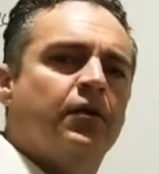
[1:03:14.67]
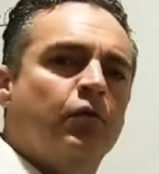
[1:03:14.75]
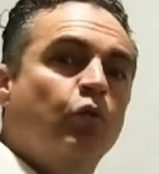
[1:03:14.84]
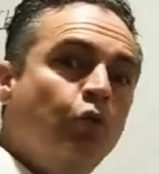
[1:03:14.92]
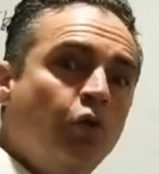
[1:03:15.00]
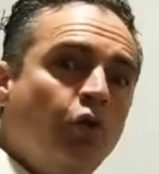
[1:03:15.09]

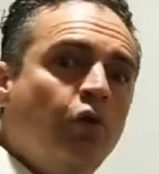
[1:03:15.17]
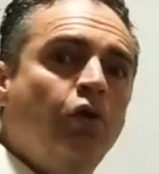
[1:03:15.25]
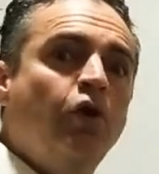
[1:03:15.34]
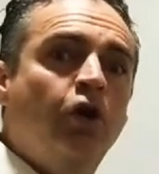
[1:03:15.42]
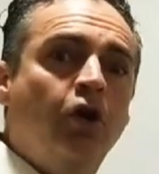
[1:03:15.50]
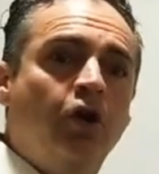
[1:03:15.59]

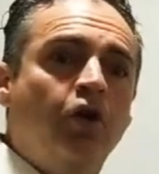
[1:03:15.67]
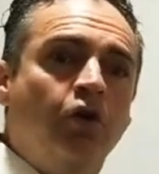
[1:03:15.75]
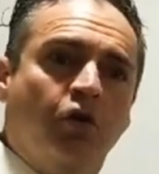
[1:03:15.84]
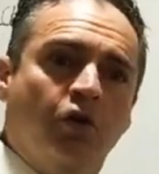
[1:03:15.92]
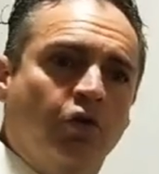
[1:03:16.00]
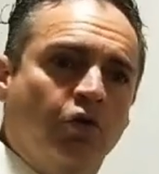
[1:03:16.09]

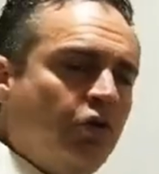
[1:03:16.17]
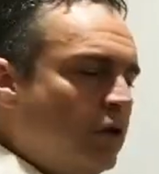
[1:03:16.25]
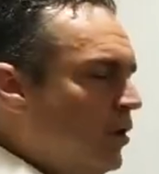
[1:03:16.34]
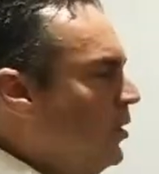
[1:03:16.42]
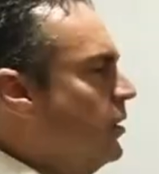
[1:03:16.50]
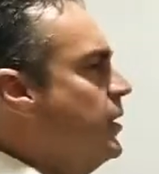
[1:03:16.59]
Woo!
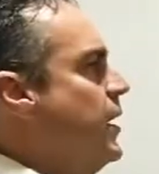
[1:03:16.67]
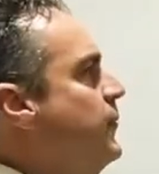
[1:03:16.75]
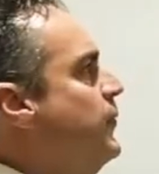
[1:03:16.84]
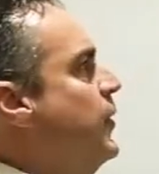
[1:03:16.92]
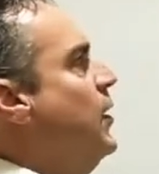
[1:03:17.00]
Okay.